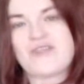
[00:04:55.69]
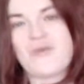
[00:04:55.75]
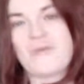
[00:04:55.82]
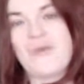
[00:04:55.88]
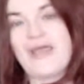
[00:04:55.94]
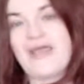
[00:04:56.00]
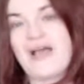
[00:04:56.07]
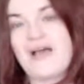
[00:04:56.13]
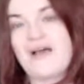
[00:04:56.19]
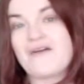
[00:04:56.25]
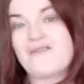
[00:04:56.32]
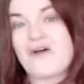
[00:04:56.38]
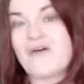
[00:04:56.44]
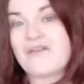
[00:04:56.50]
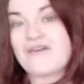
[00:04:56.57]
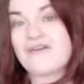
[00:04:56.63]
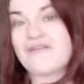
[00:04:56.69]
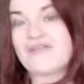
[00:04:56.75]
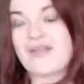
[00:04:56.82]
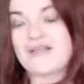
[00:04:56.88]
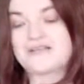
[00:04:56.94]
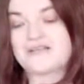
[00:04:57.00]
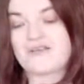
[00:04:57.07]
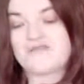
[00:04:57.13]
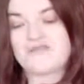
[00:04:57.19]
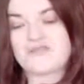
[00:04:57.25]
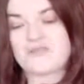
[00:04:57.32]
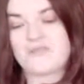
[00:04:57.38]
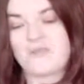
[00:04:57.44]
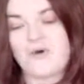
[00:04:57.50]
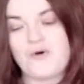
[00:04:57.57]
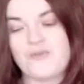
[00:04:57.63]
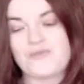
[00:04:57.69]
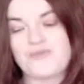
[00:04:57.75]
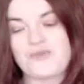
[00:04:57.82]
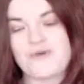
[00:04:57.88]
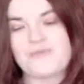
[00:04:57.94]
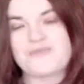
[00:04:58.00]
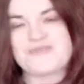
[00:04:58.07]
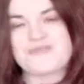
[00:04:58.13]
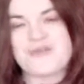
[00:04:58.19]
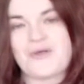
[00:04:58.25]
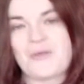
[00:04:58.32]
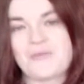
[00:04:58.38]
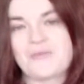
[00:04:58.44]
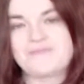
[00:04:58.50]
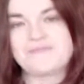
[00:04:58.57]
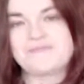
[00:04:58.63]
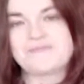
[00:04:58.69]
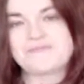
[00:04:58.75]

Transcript: you might have other things. I've just popped up some